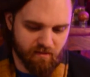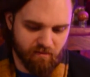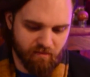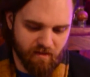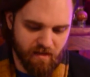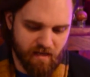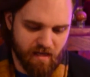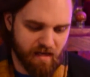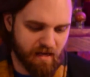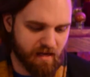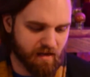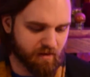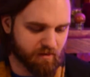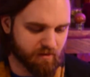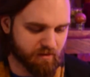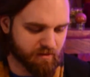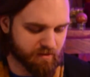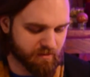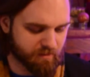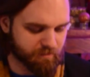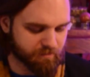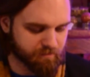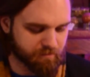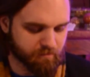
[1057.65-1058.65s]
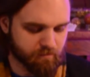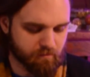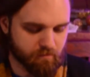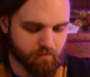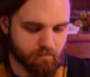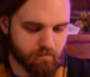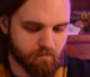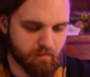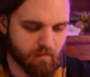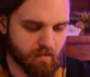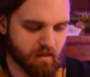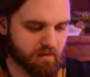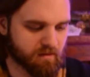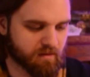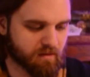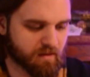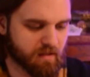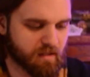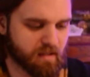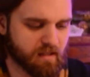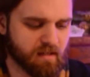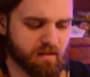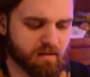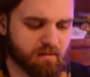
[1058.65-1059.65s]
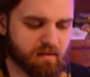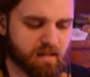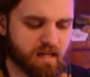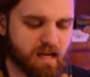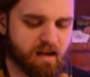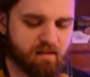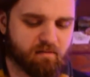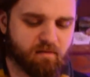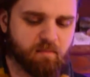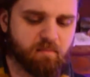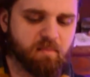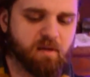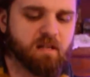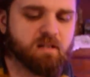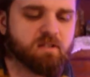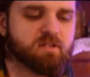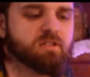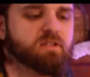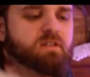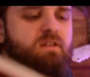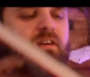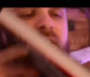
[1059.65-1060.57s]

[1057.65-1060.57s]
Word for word: of the house. So here we have a picture